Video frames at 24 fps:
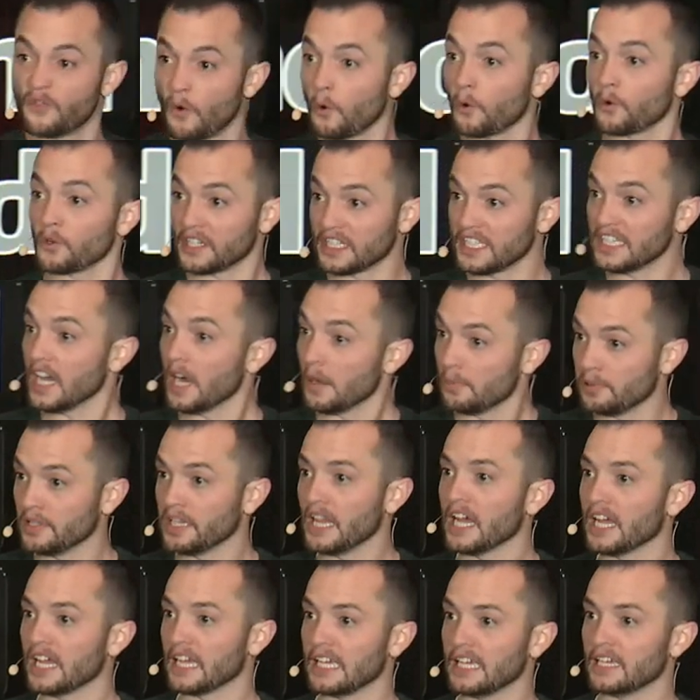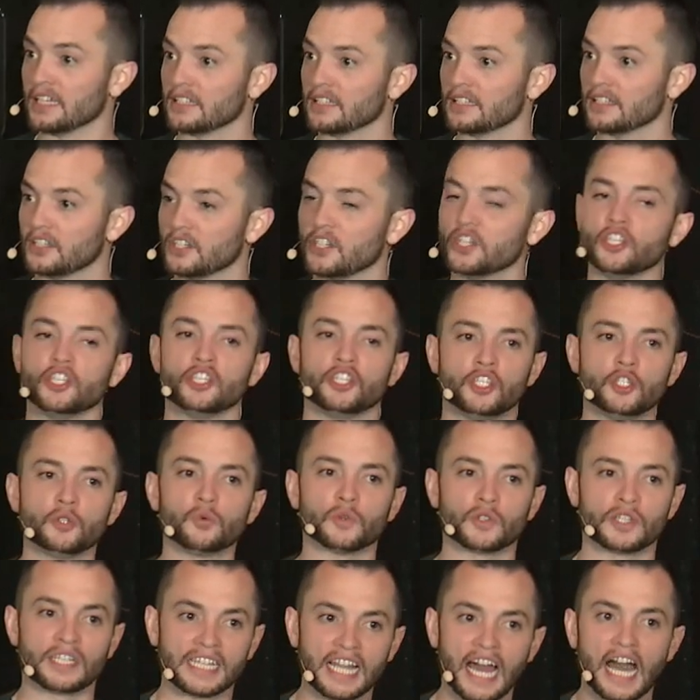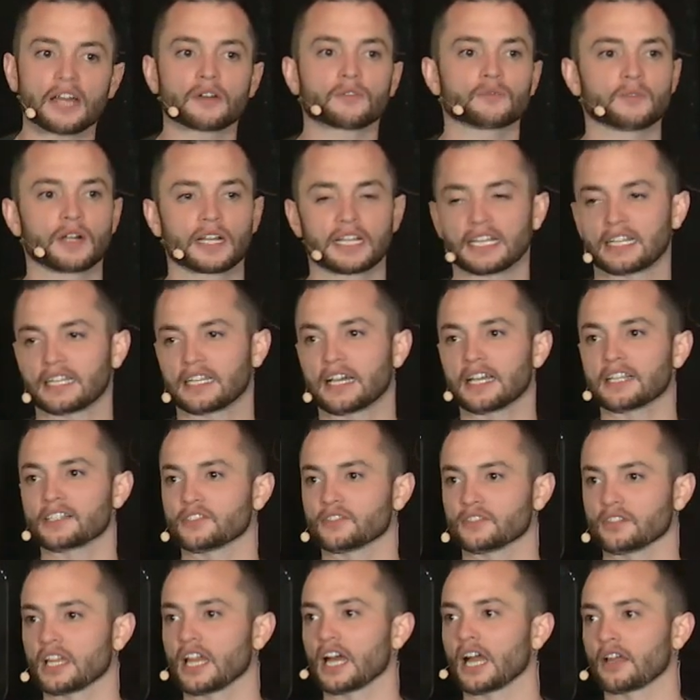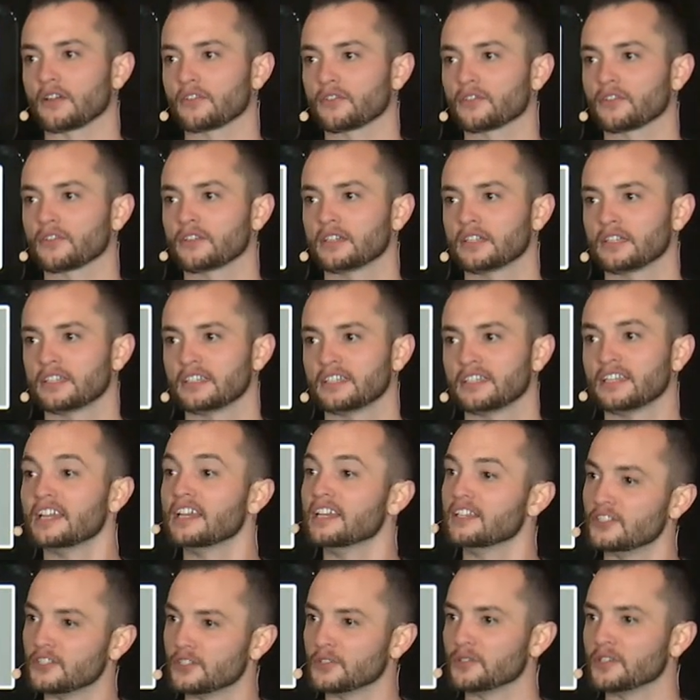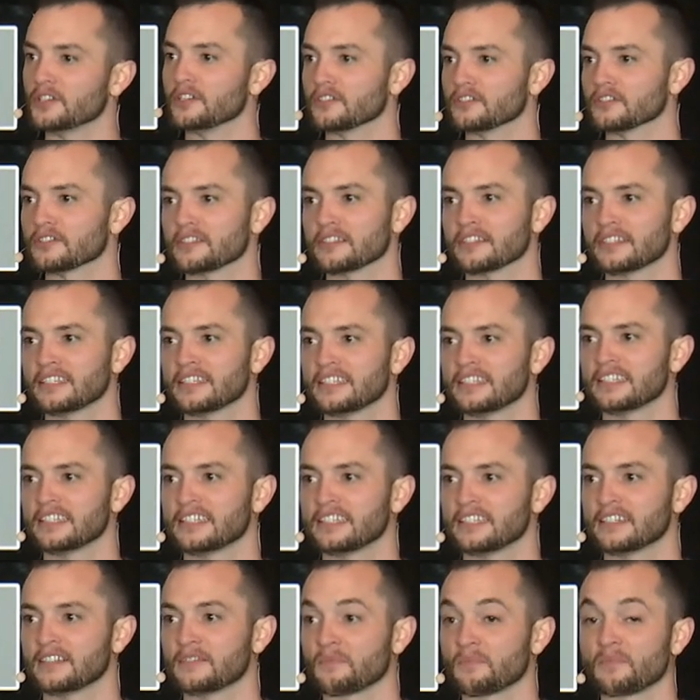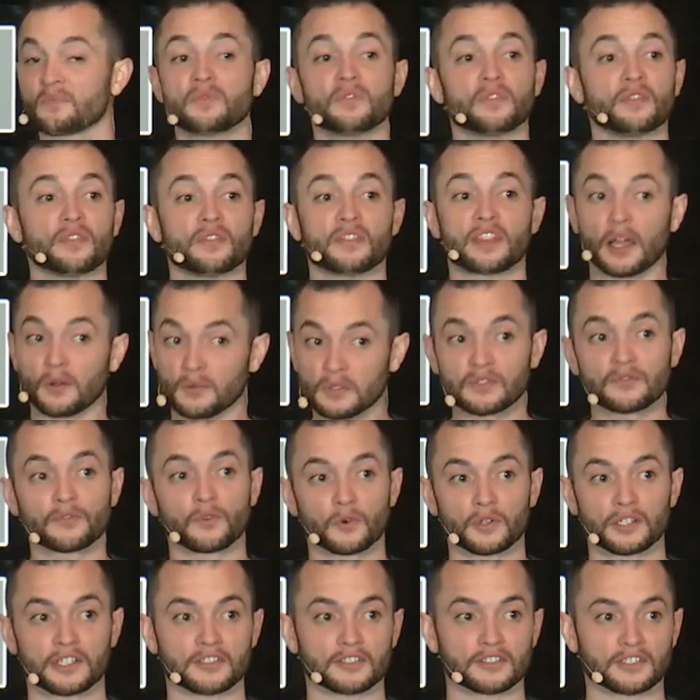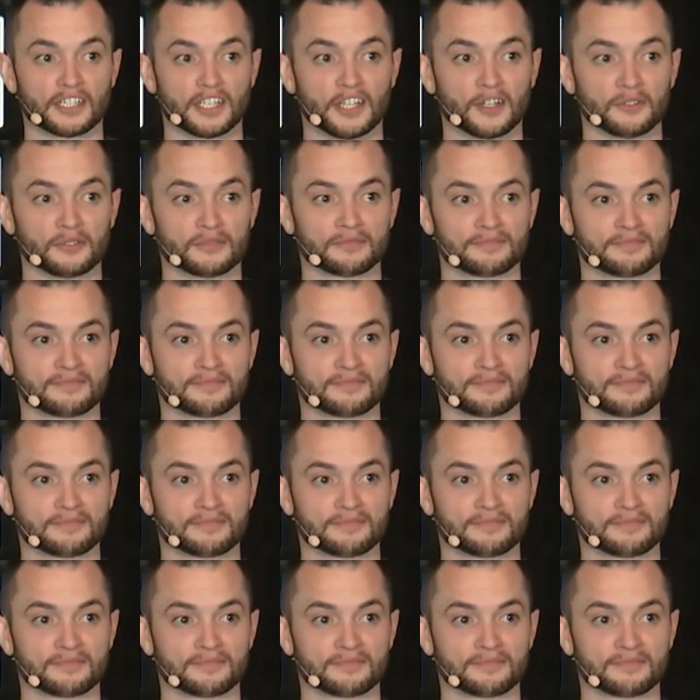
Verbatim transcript: forty applying it, you will not recognize your life in two years. That was four years ago.